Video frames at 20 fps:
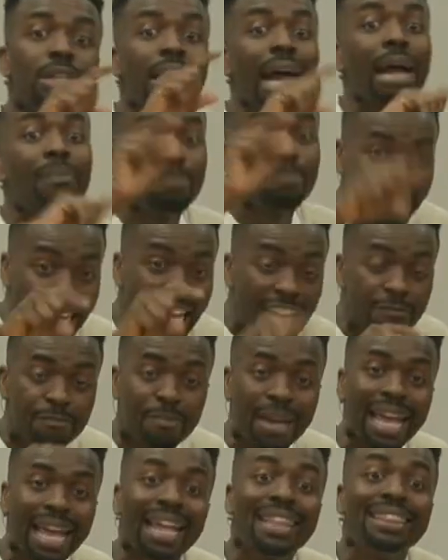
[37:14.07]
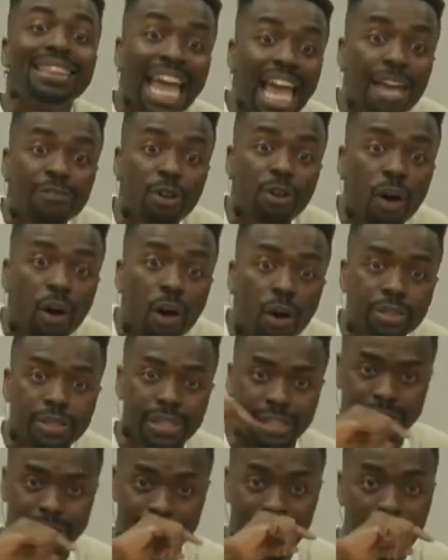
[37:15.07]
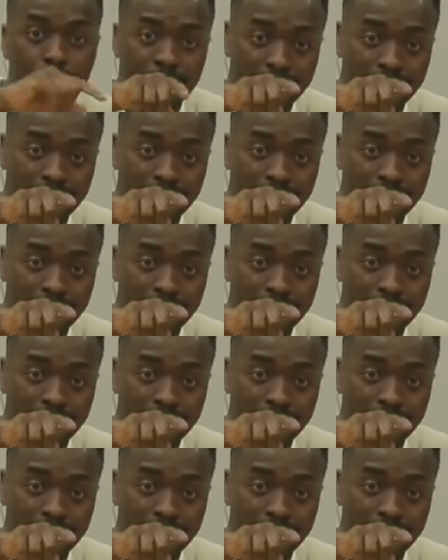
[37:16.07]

And believe me, they've got altars. And